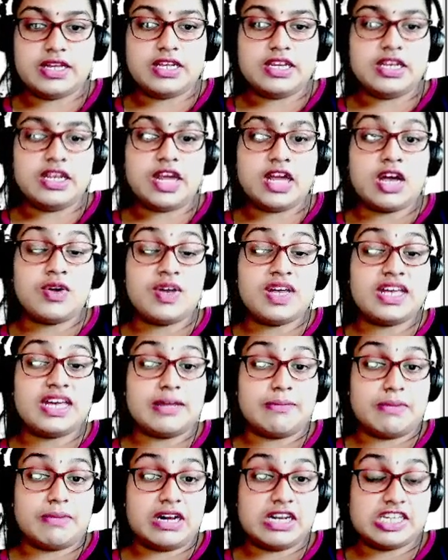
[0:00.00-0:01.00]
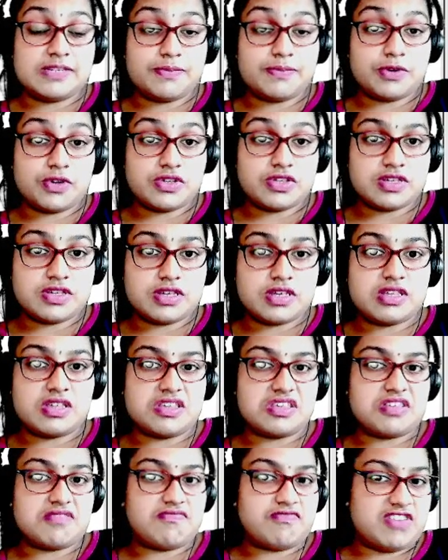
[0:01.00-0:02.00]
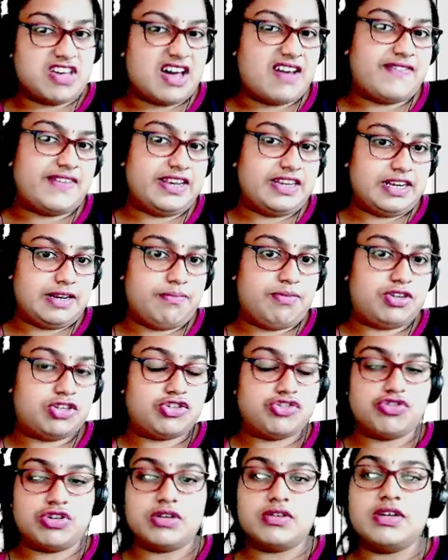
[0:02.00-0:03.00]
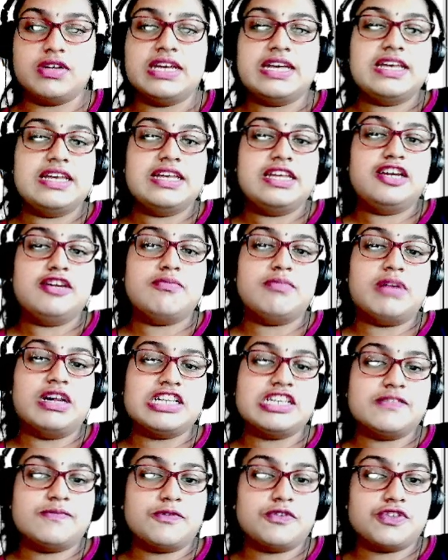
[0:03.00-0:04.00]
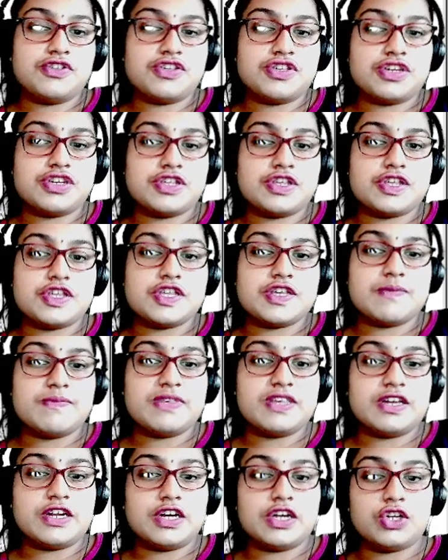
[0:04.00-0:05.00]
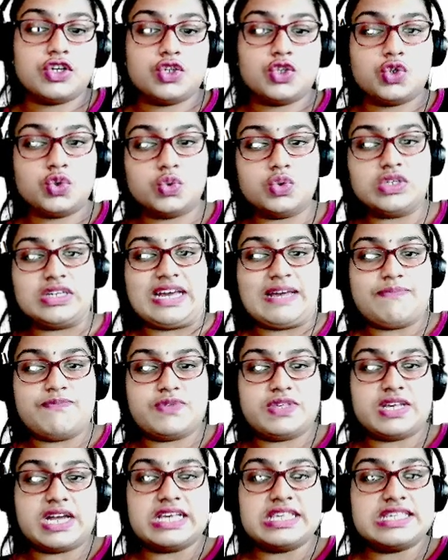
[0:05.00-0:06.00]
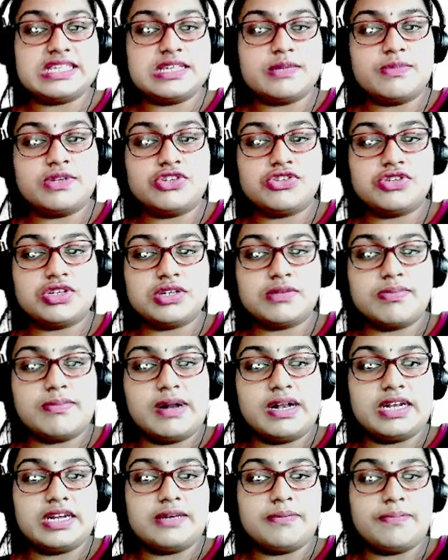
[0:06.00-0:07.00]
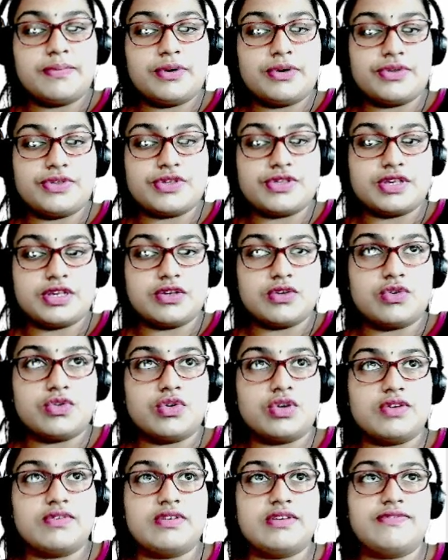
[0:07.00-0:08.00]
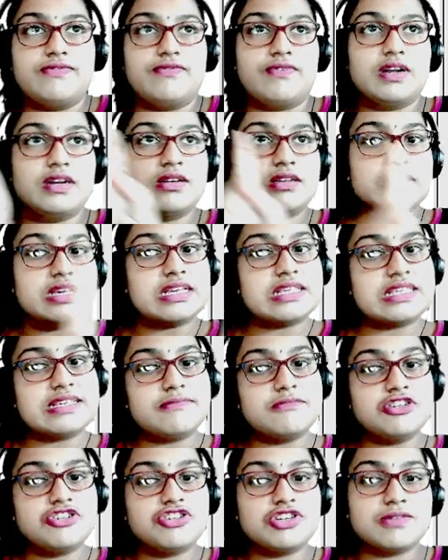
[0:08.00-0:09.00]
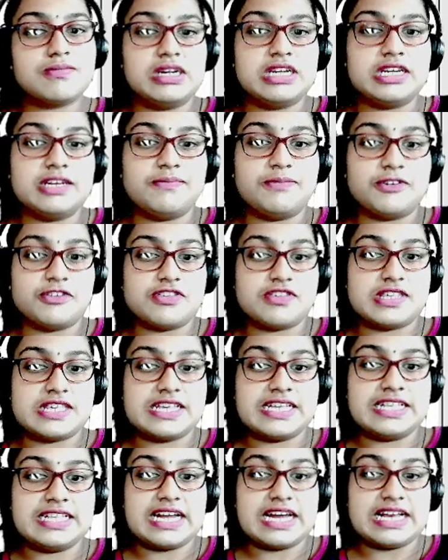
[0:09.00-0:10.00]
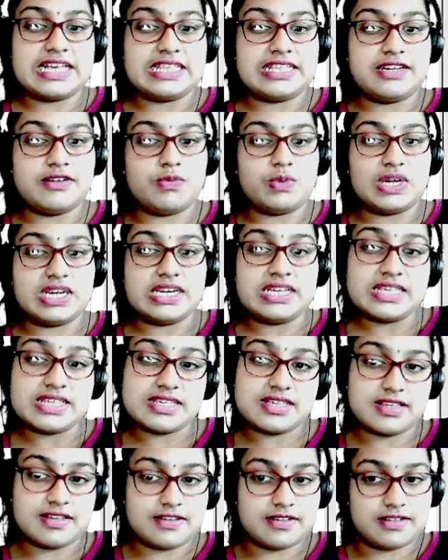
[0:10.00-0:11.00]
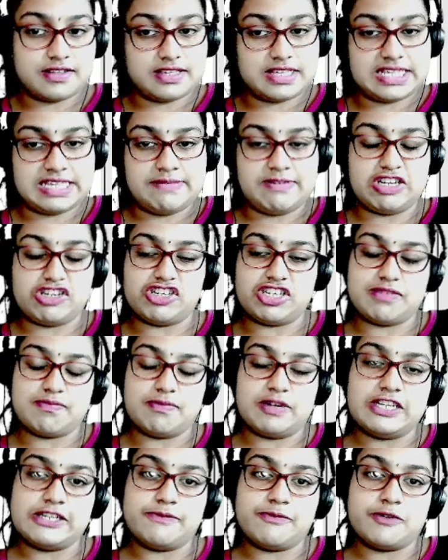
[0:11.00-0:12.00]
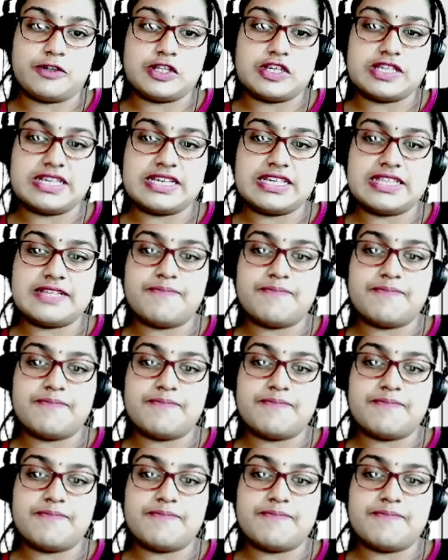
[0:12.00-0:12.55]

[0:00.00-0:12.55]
Now again, multiprocessor system, have a little bit to learn. In multiprocessor system, there are 2 types. Asymmetric multiprocessing. Okay, if one is asymmetric multiprocessing, the other one is symmetric multiprocessing.